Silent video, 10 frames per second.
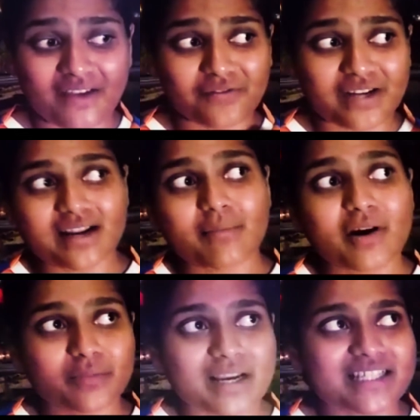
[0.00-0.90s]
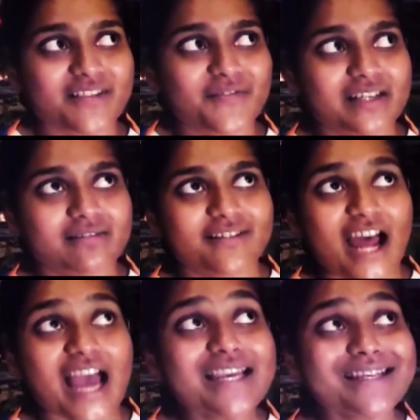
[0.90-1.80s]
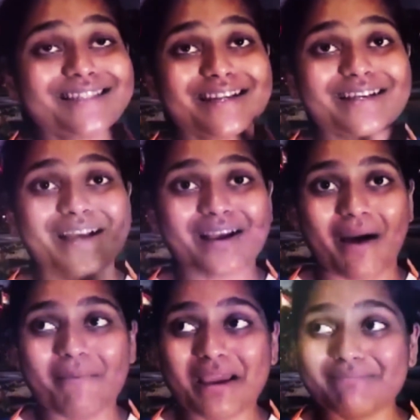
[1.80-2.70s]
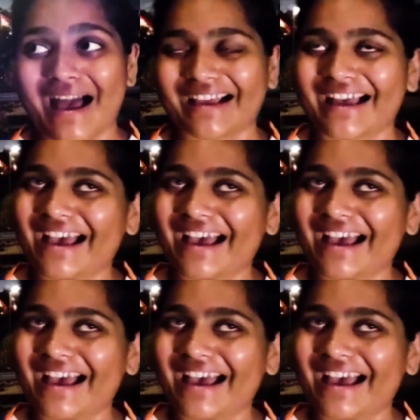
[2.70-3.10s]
I've read about myself that Rahi is coming back.